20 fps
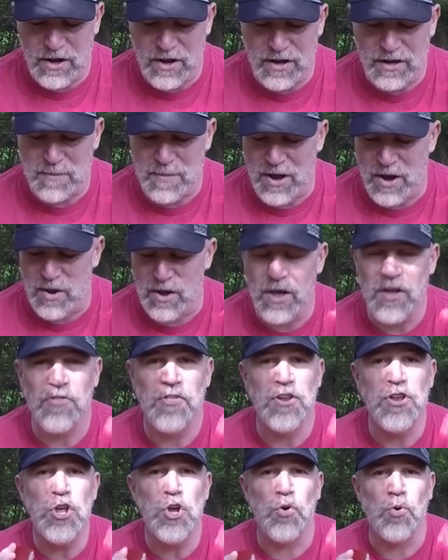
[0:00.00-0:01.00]
to talk about
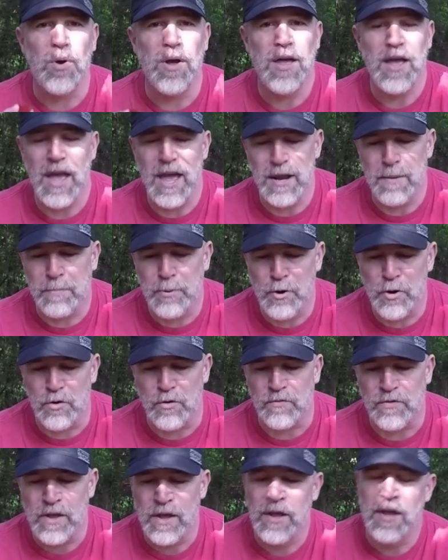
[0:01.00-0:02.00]
the new and
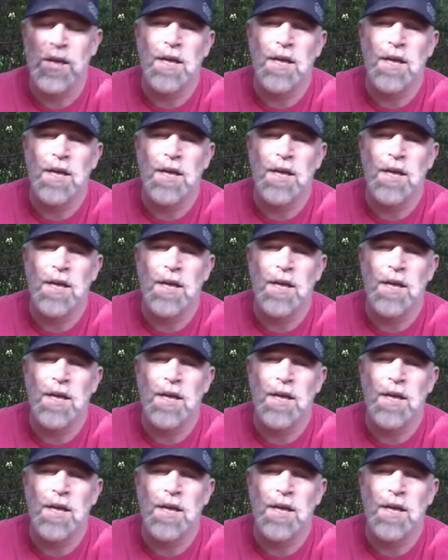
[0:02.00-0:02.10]
improved